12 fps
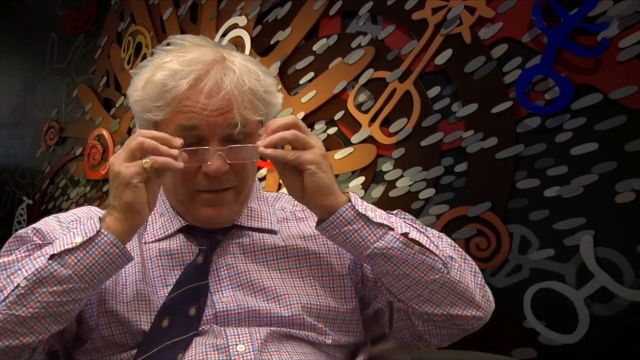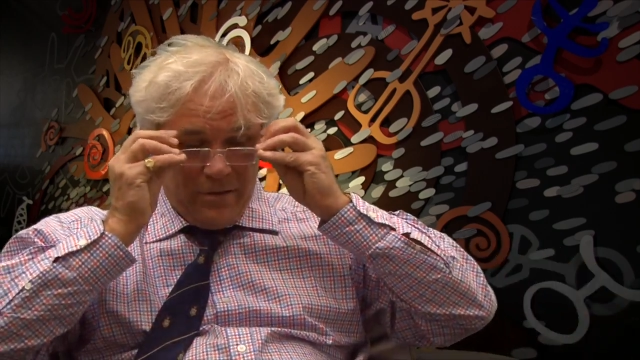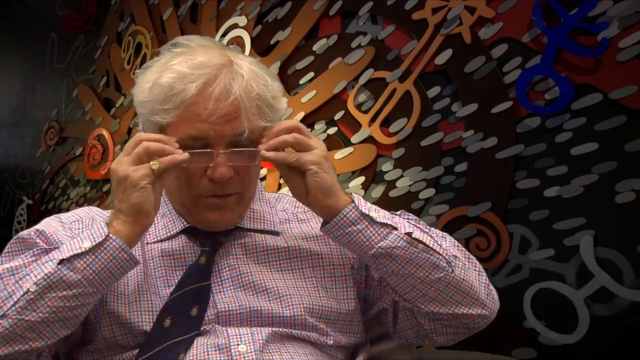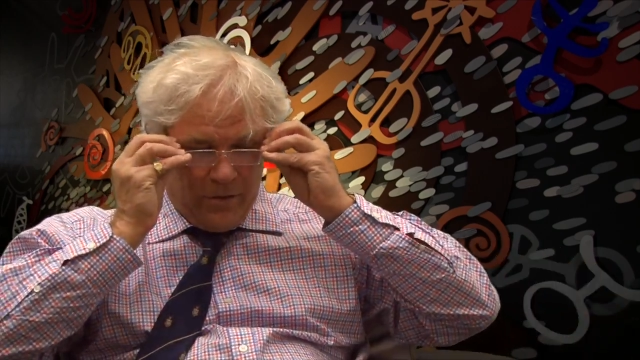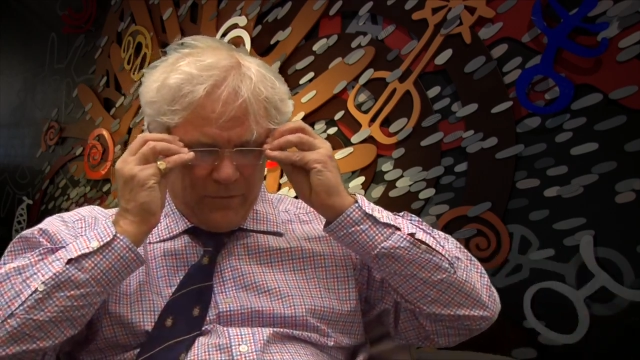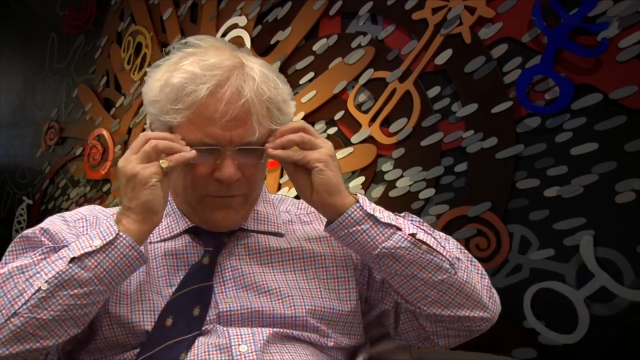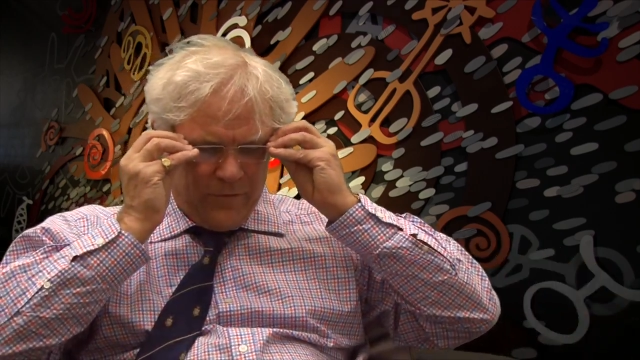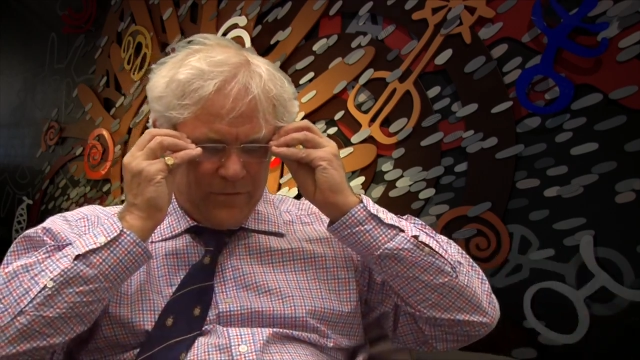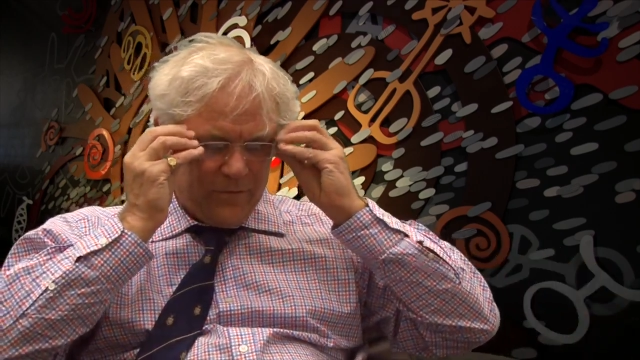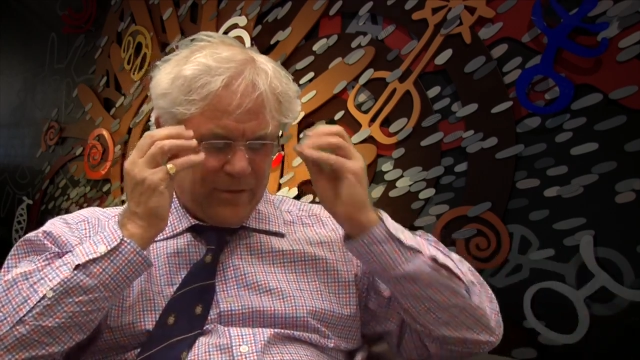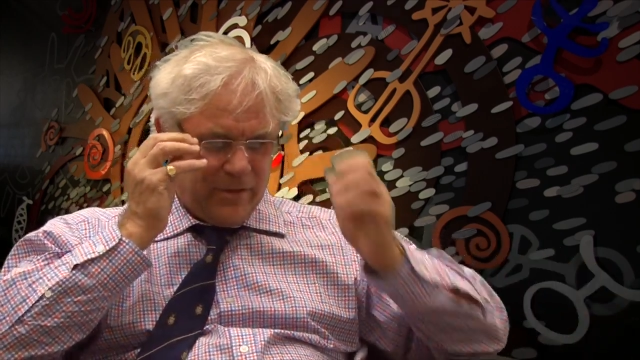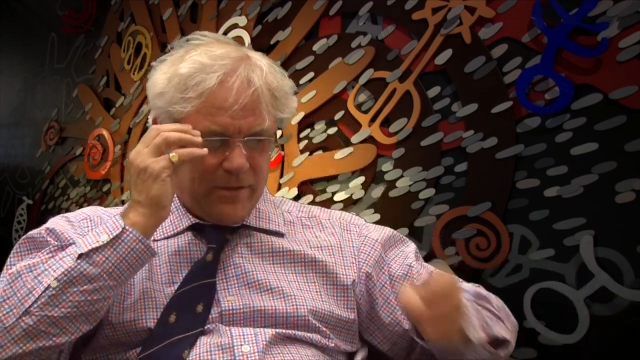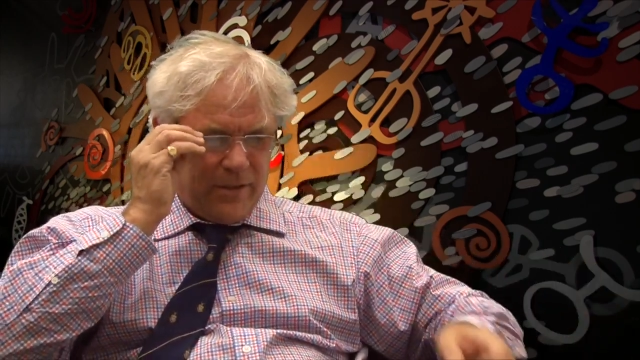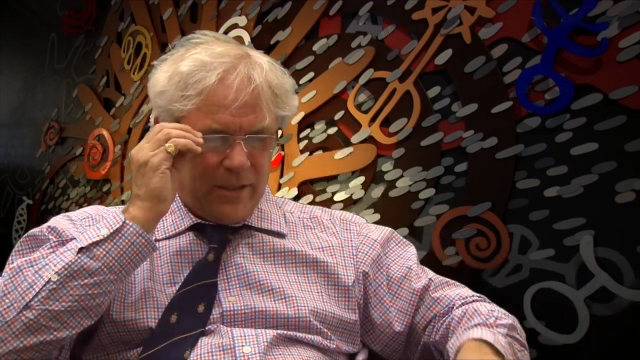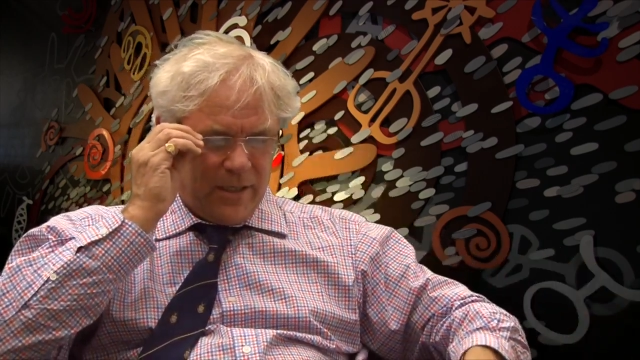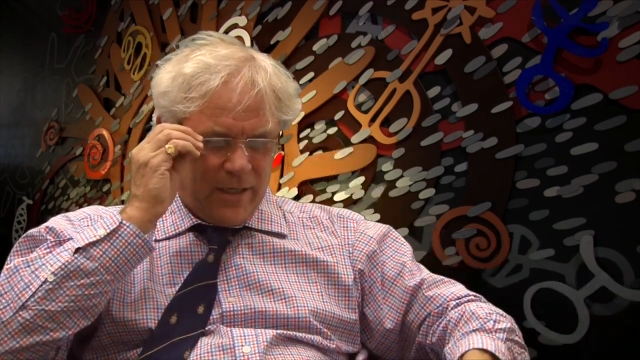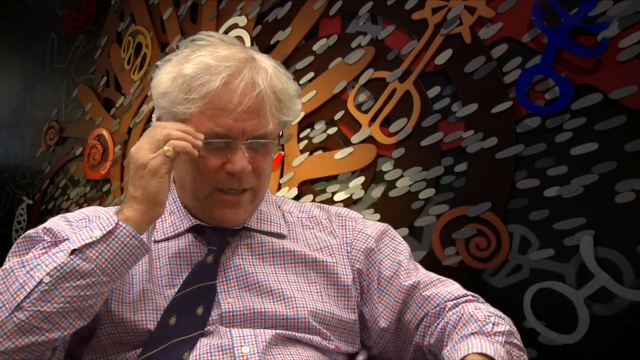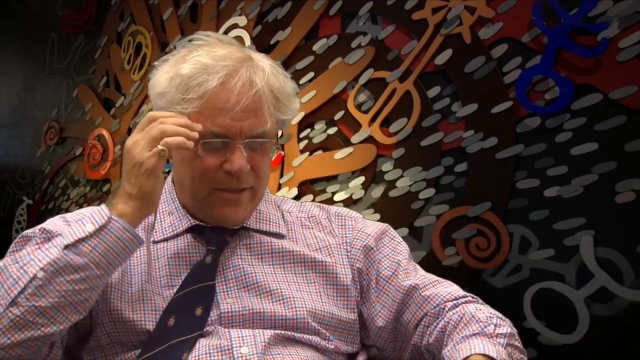of
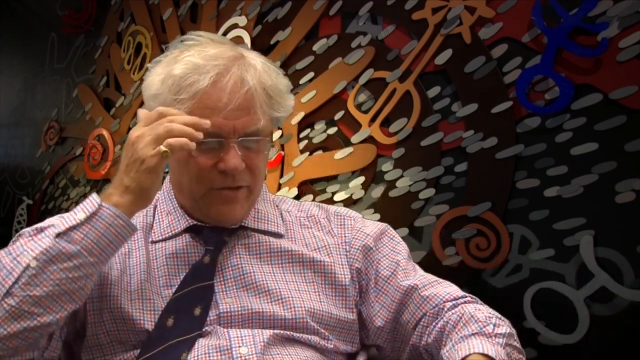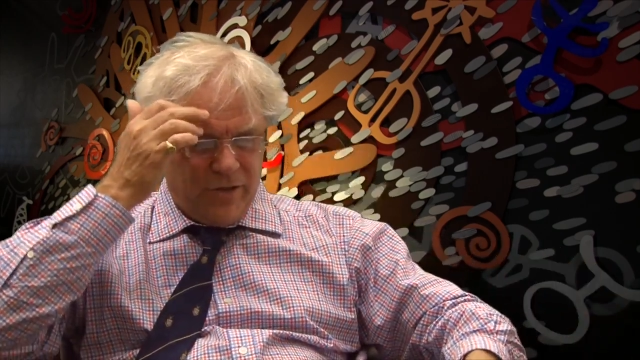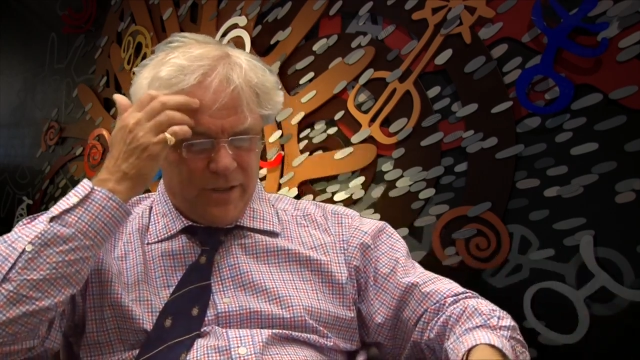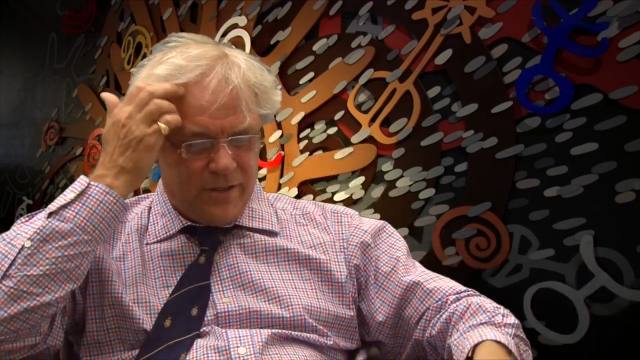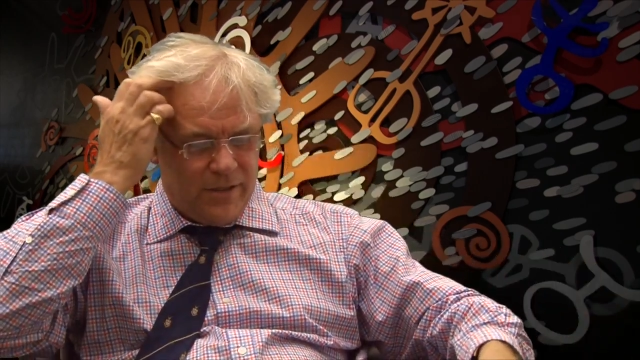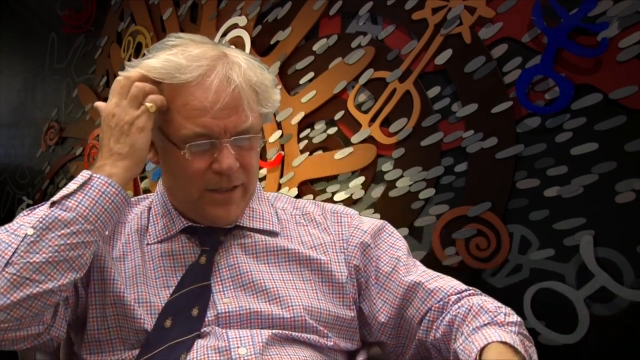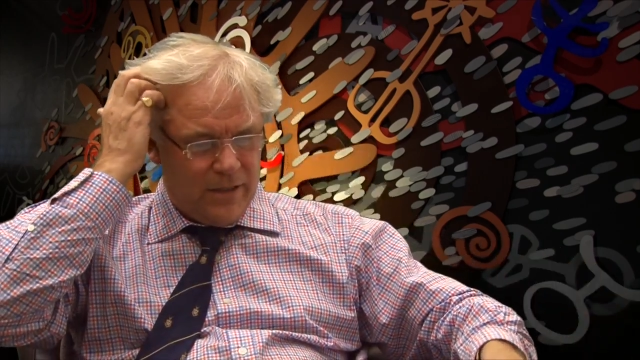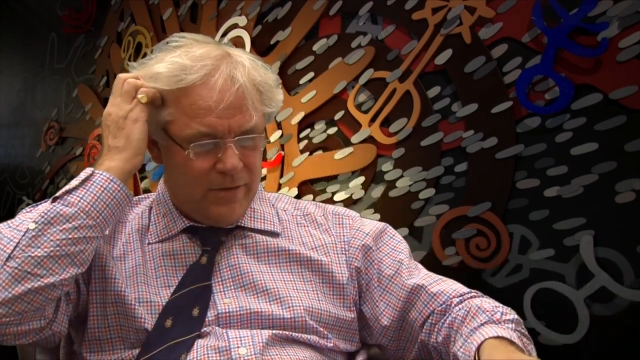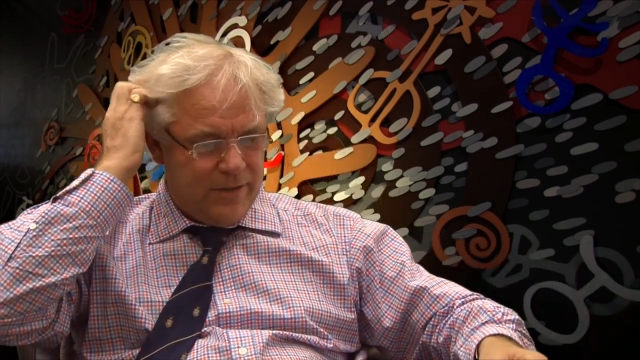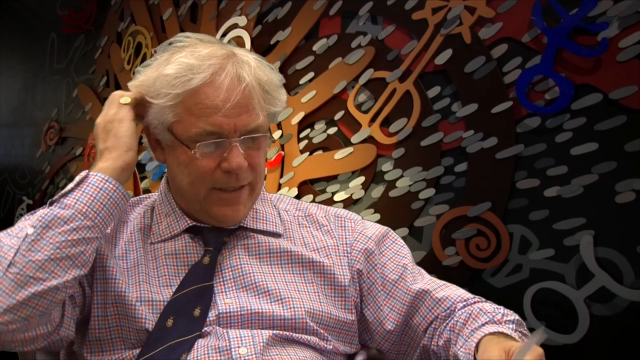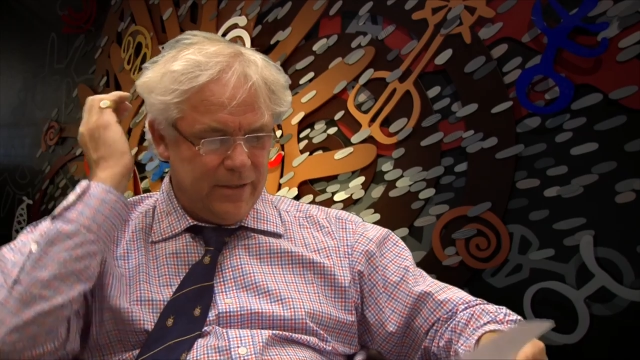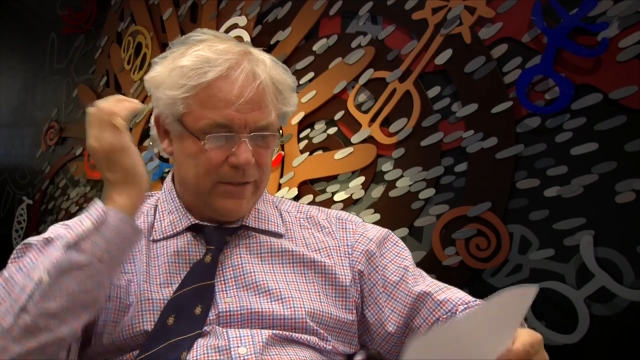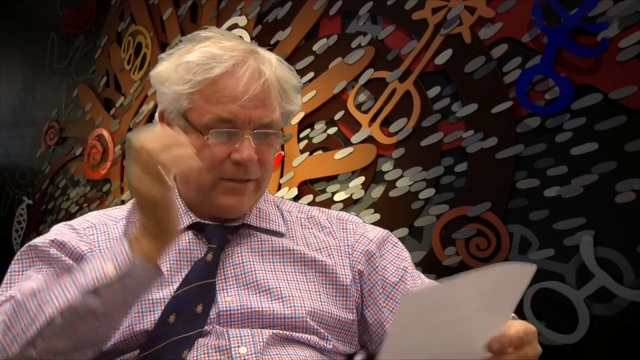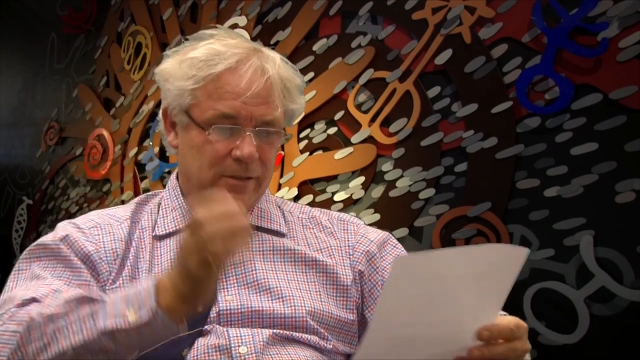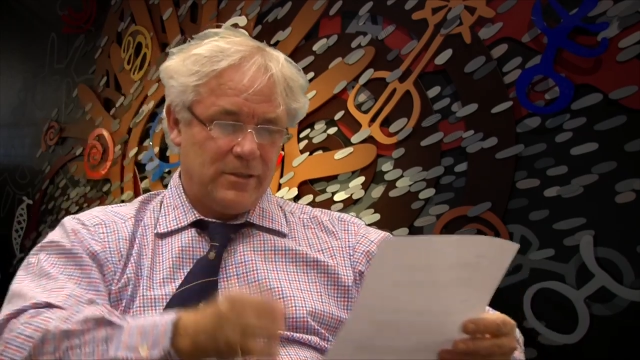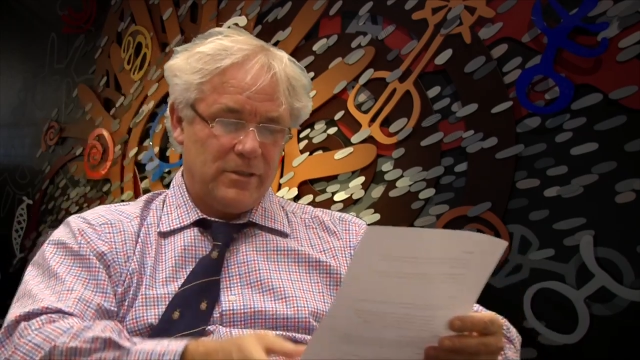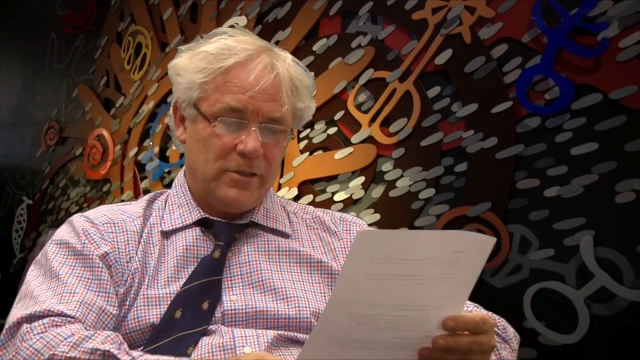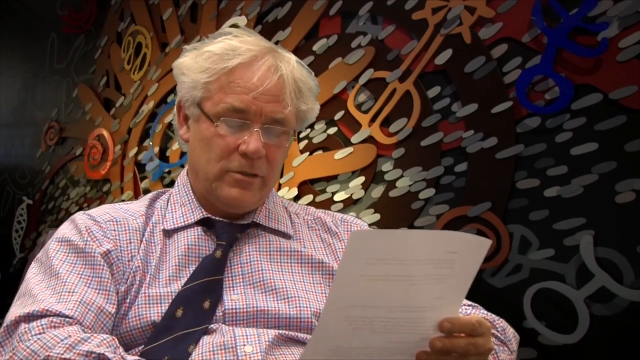psychiatry and psychoanalysis
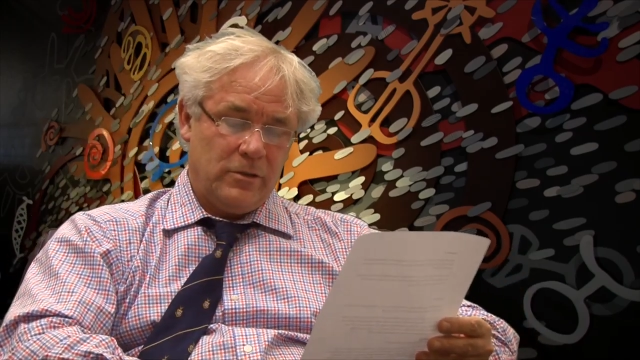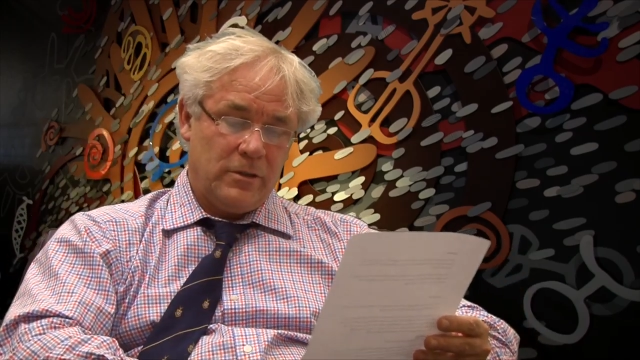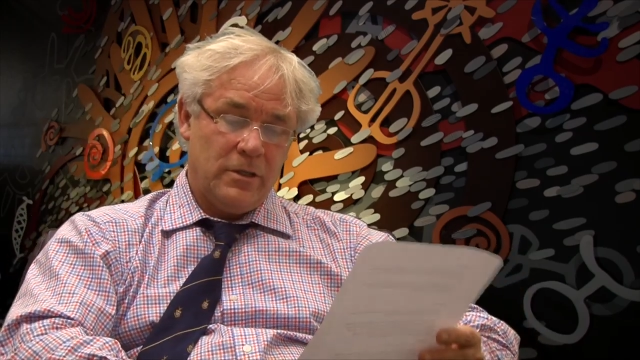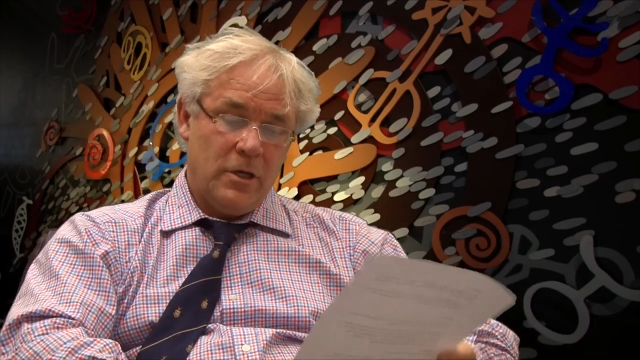and so on